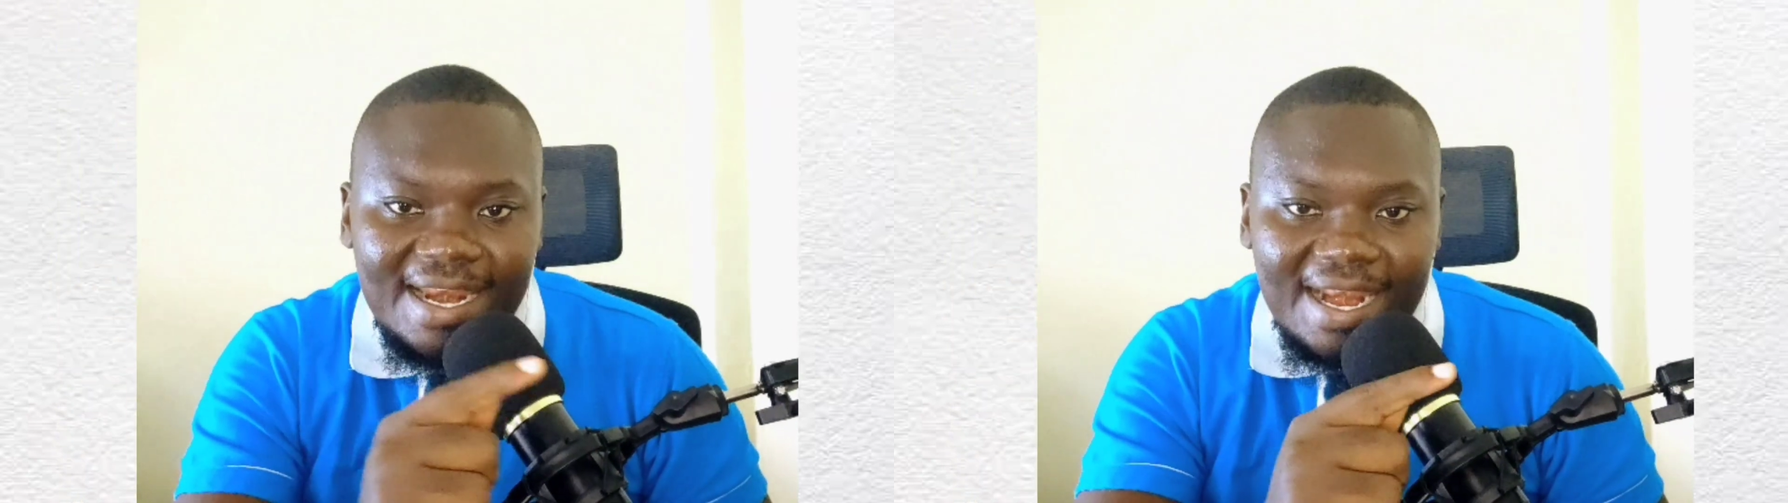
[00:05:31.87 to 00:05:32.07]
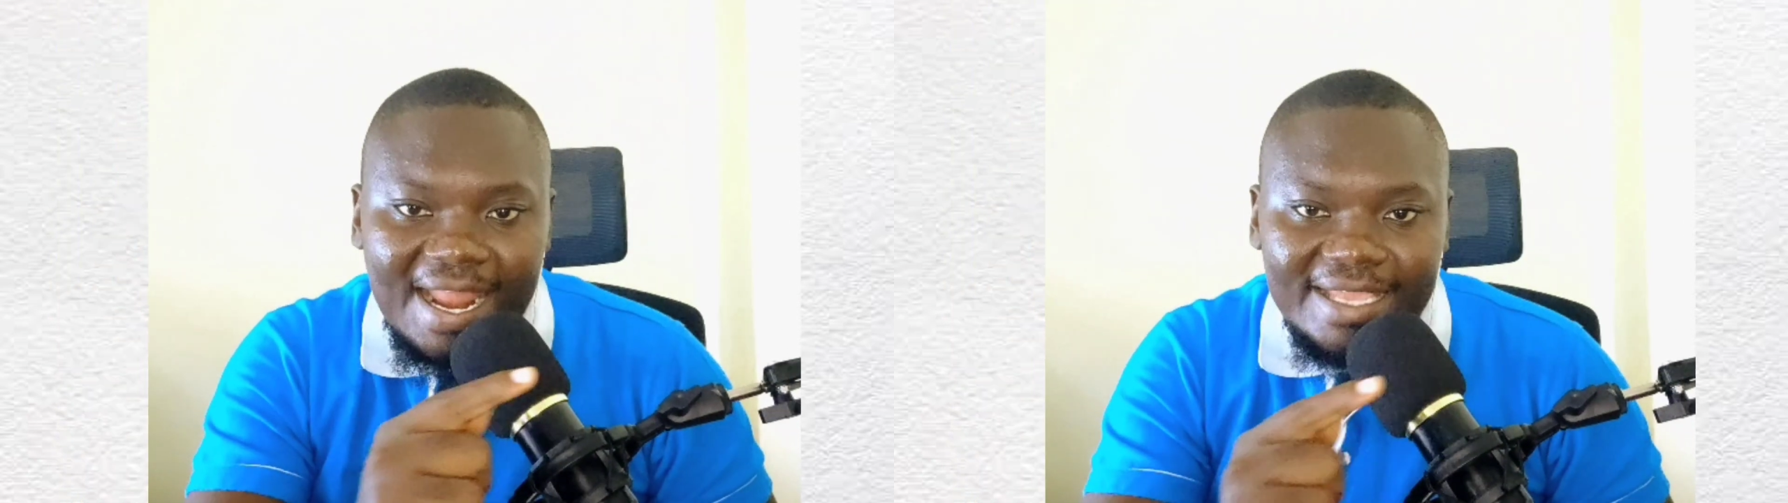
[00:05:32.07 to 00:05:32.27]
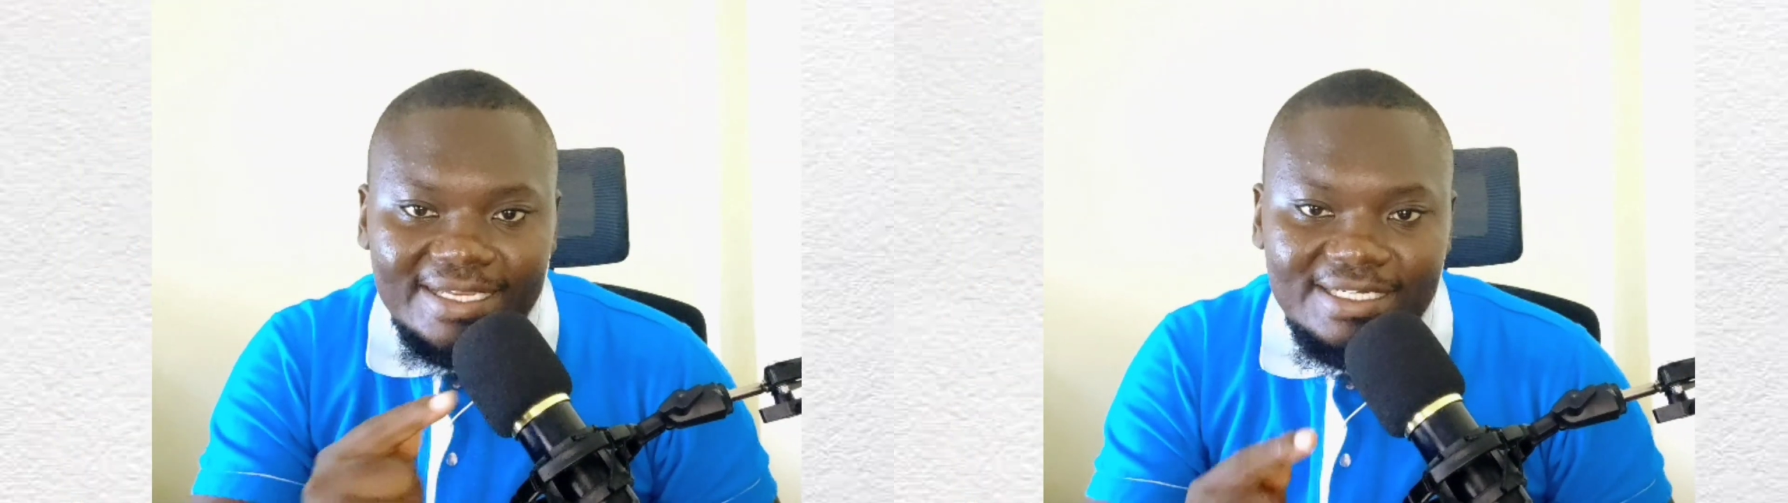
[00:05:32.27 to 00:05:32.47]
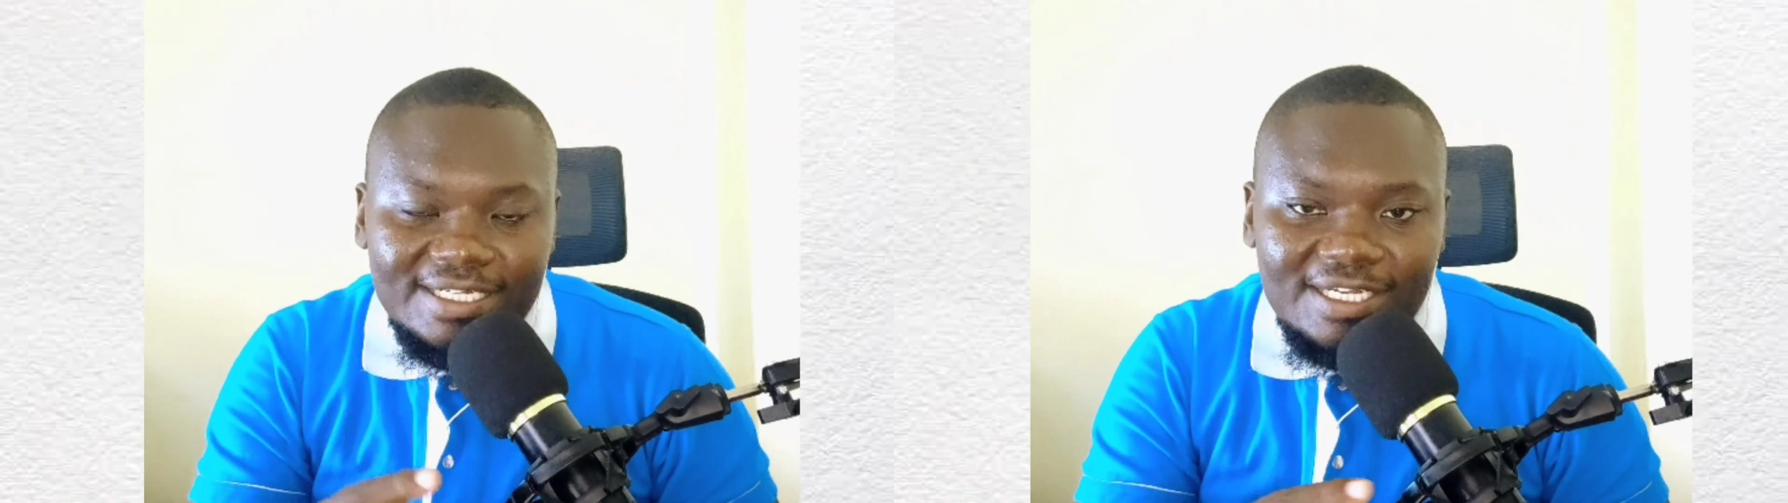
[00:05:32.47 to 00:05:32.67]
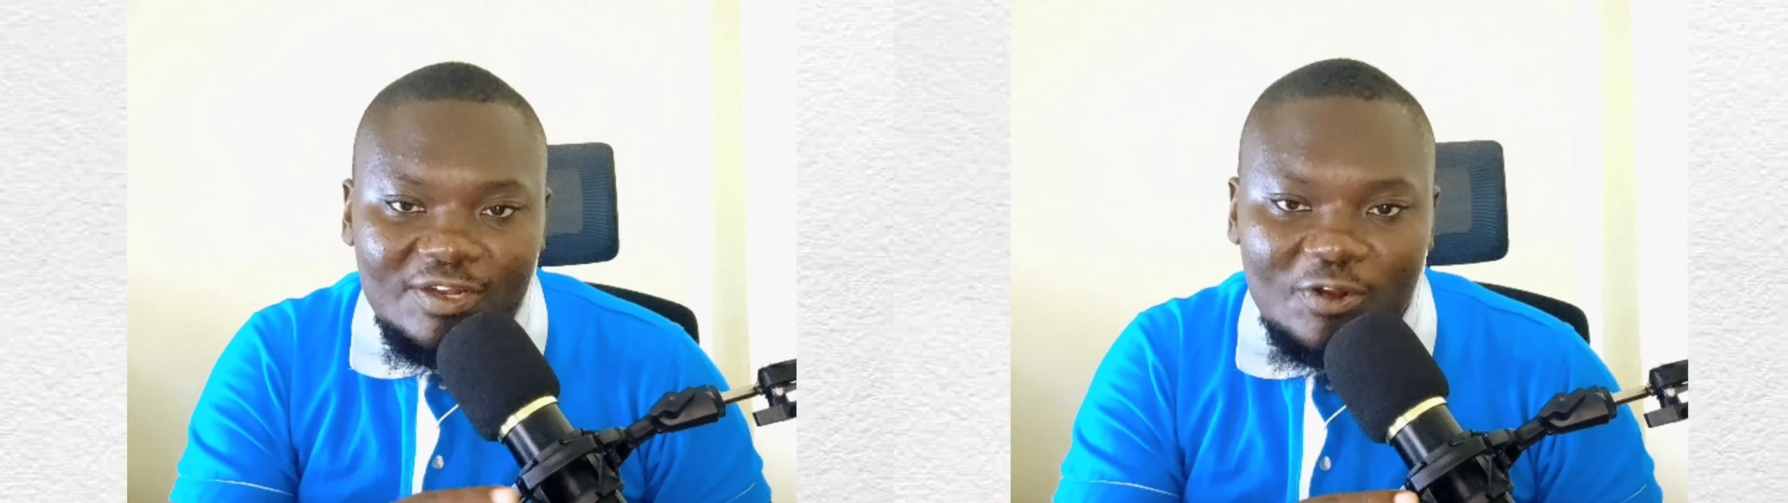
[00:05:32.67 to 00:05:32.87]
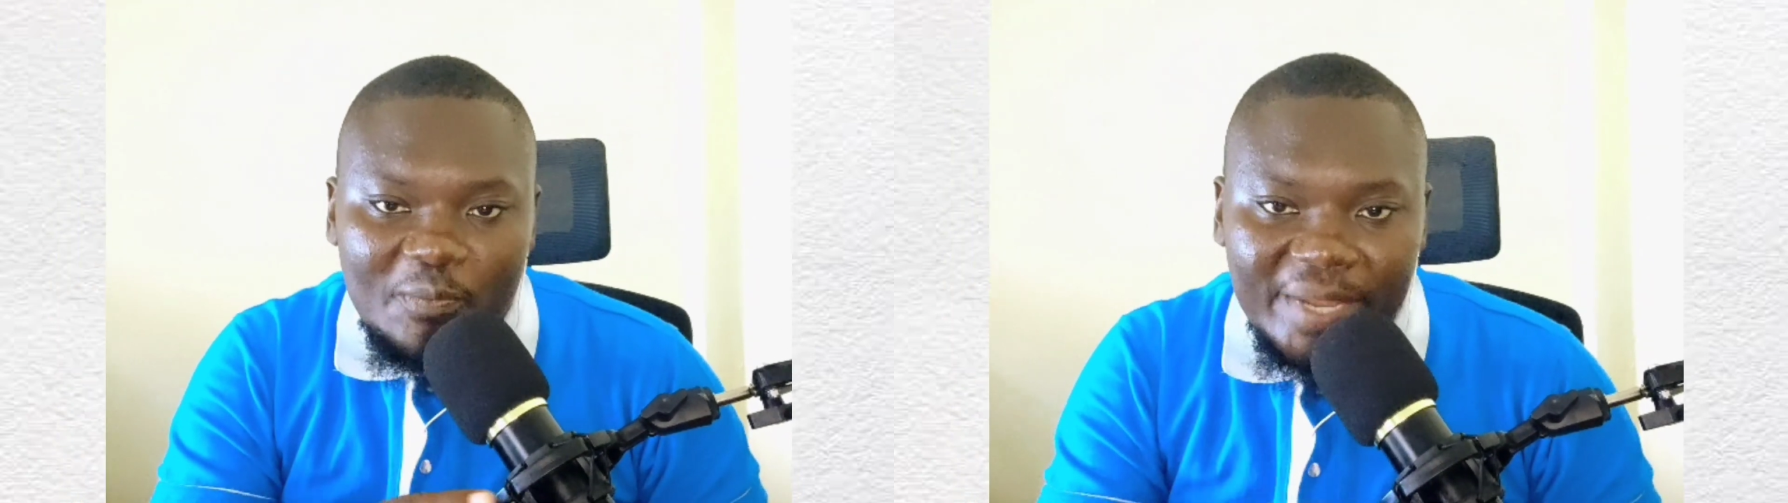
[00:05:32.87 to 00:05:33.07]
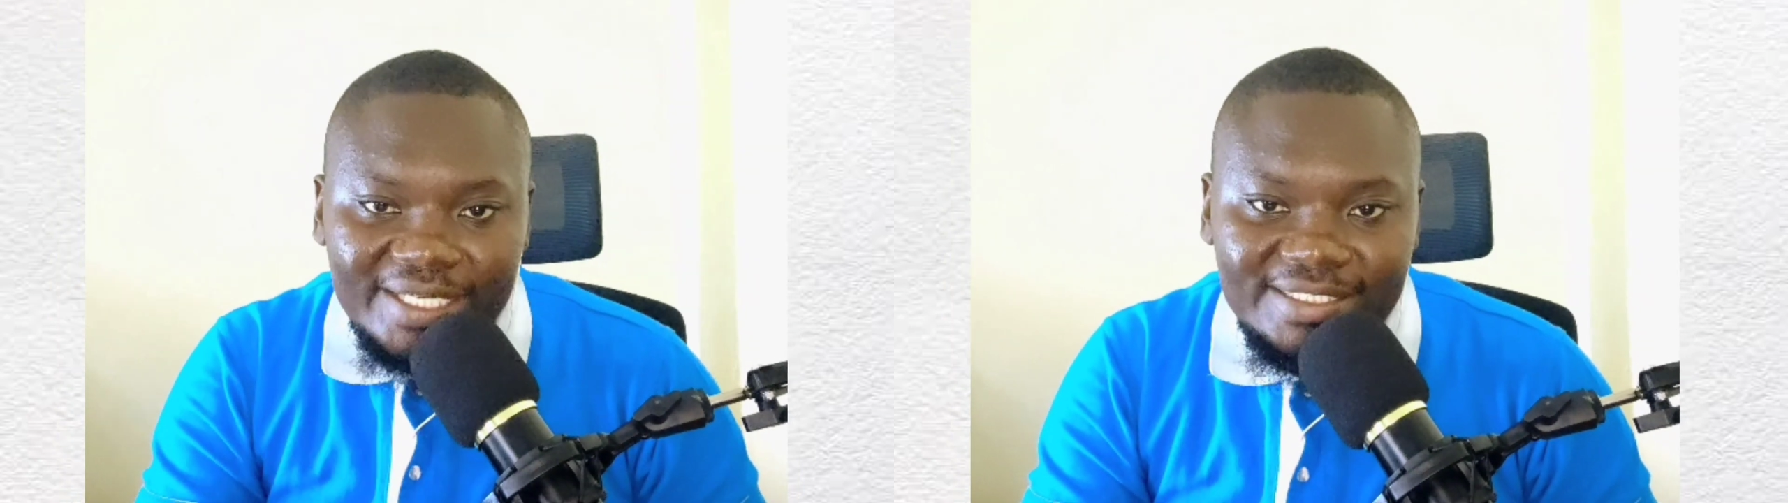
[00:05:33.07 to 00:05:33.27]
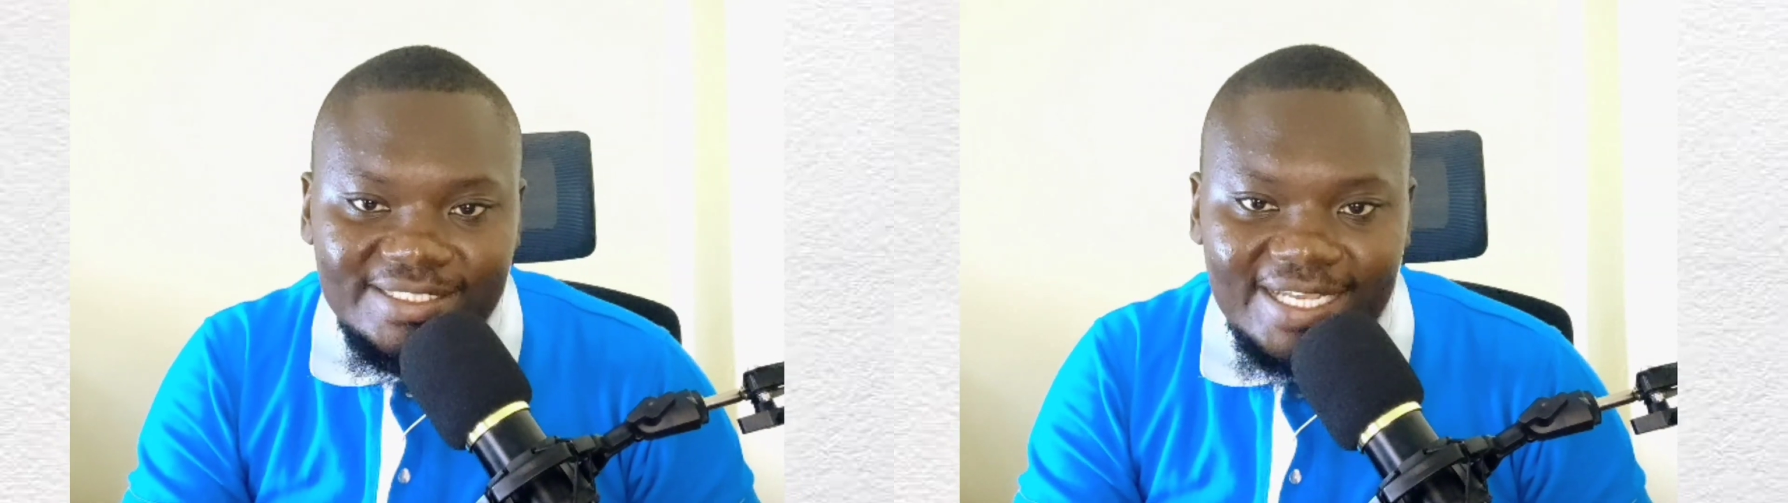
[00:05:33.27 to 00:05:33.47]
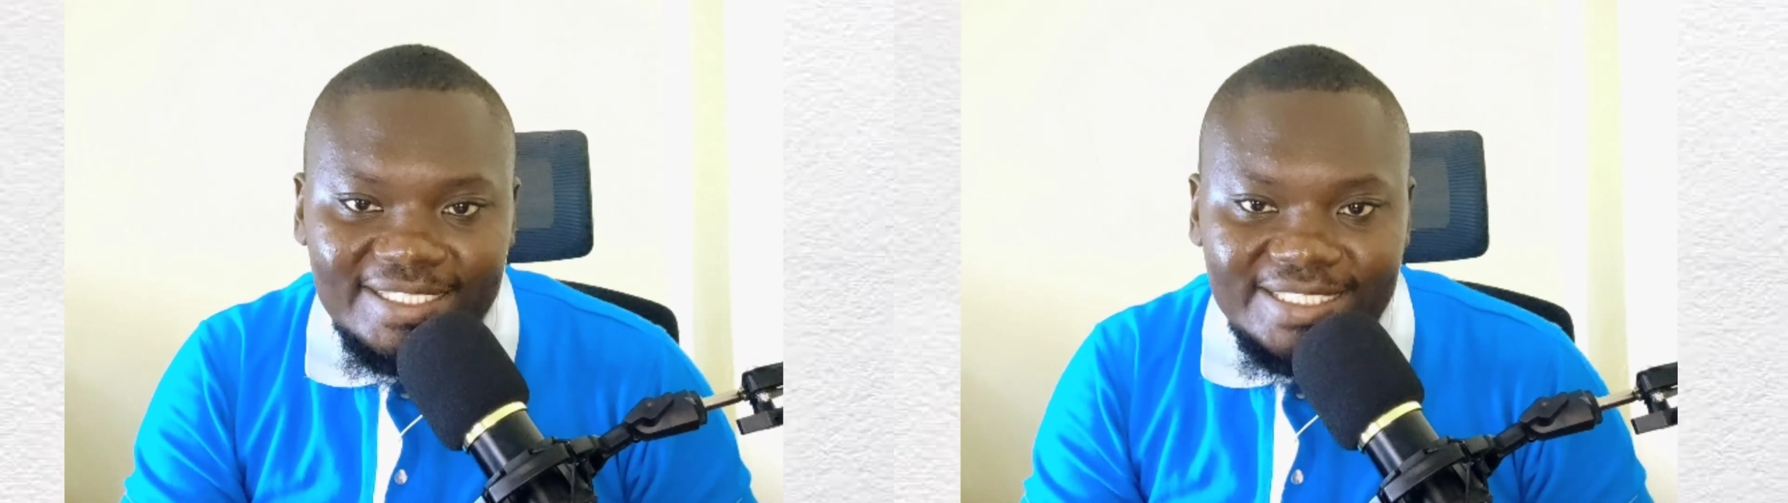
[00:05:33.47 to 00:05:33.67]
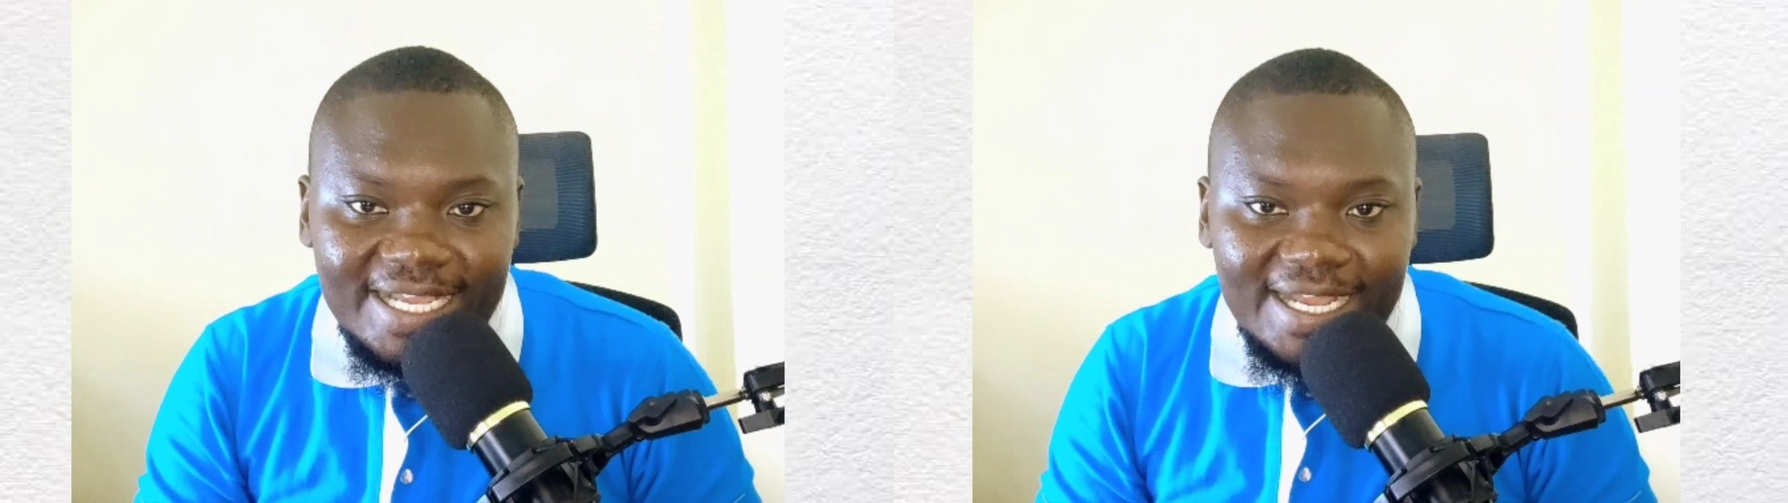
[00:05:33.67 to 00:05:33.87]
like, comment,
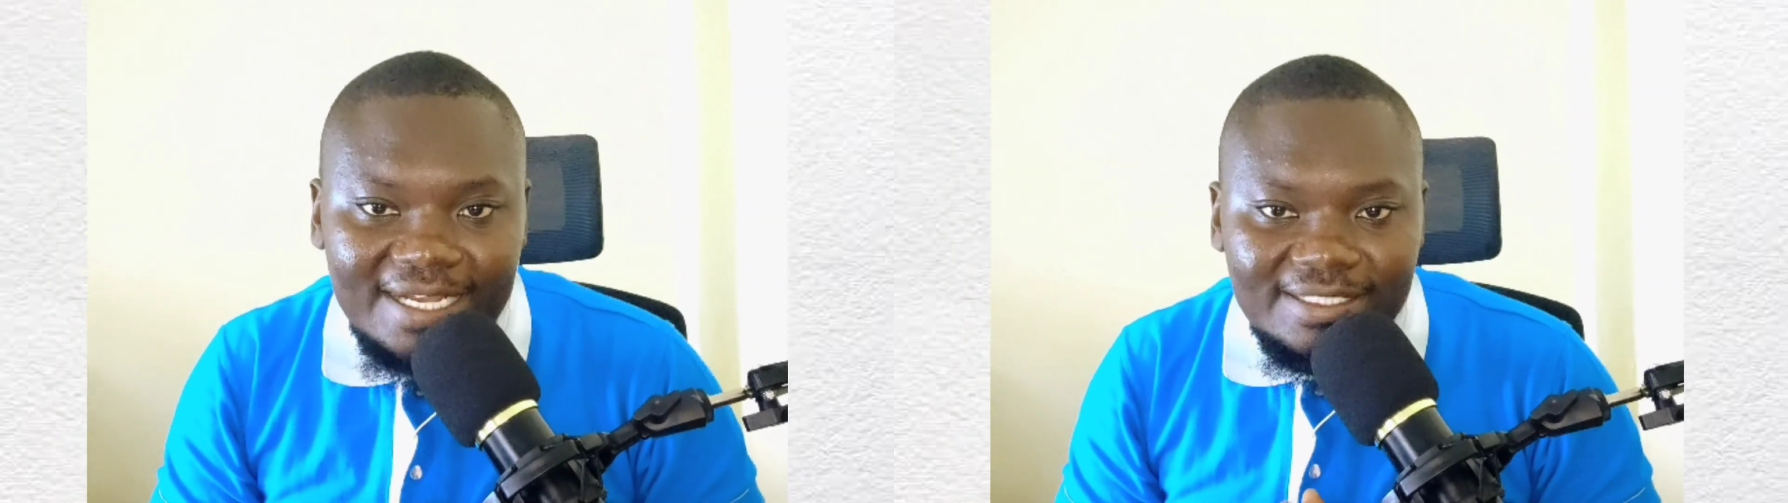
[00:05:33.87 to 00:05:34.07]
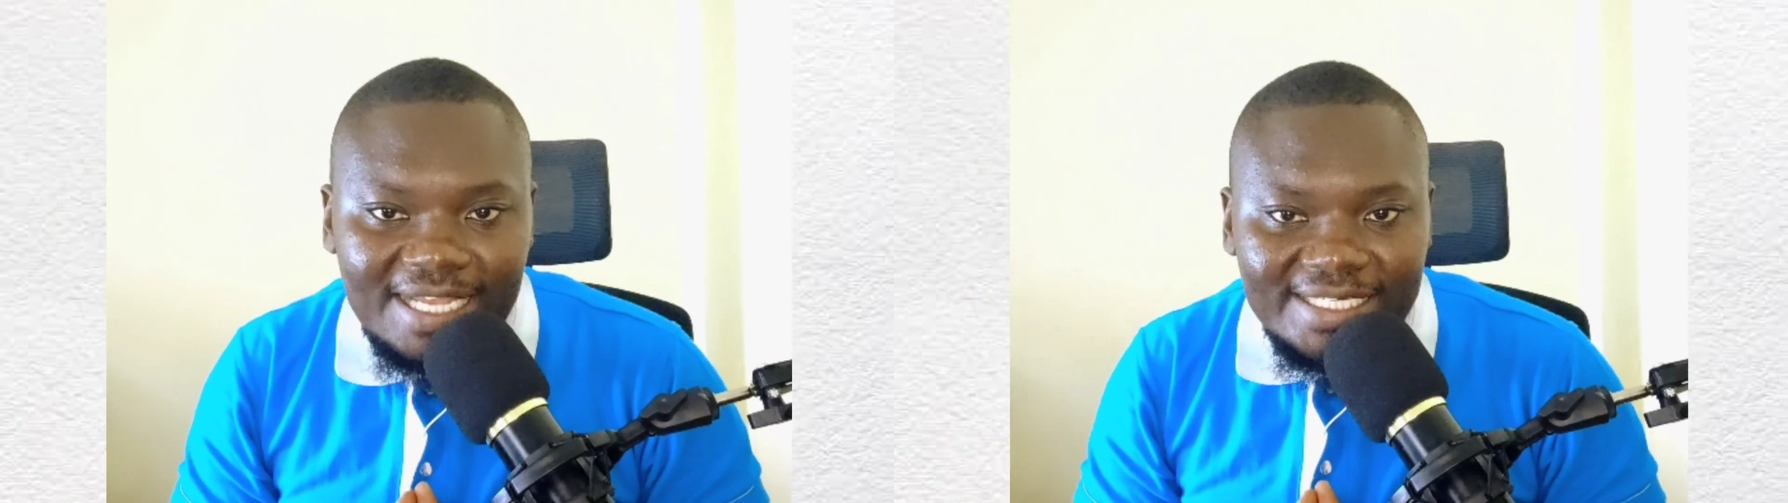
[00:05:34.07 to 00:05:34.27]
and share.